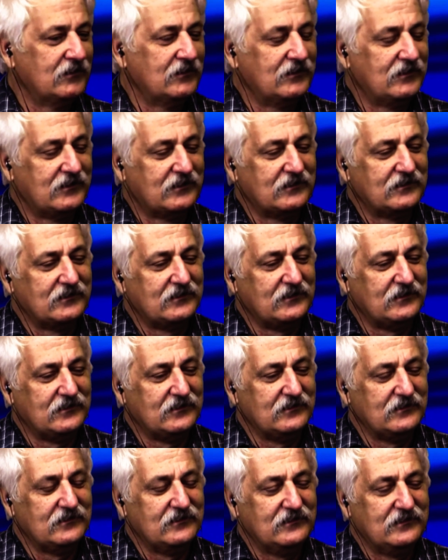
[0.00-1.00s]
And
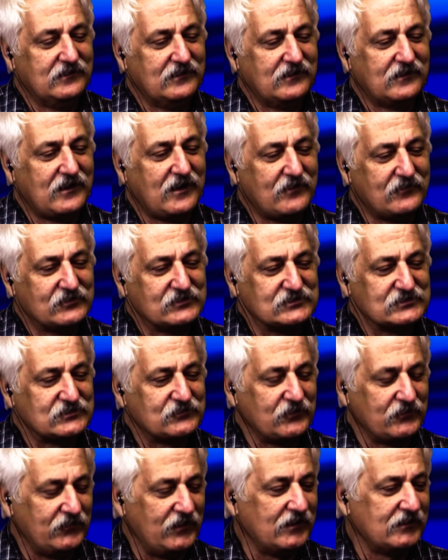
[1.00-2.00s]
I was
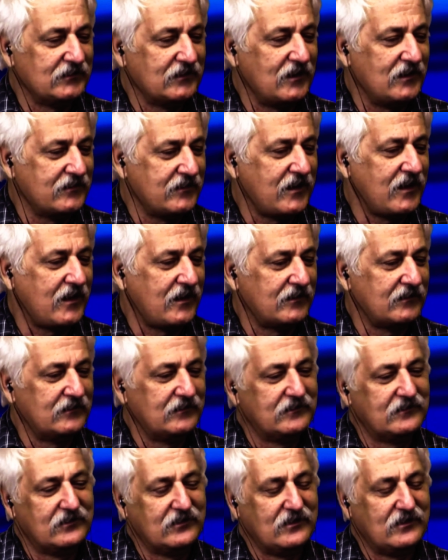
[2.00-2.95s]
just reflecting on that.